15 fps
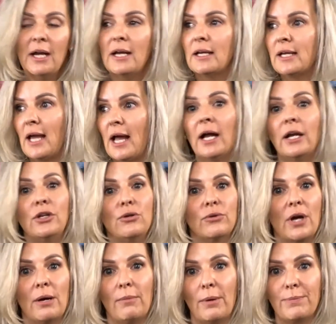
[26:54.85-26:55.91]
Can you
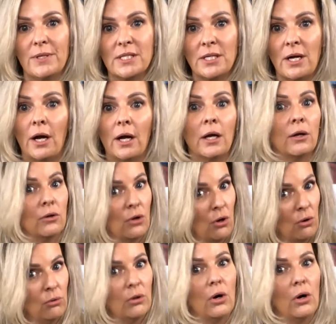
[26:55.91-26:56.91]
come up this high? No?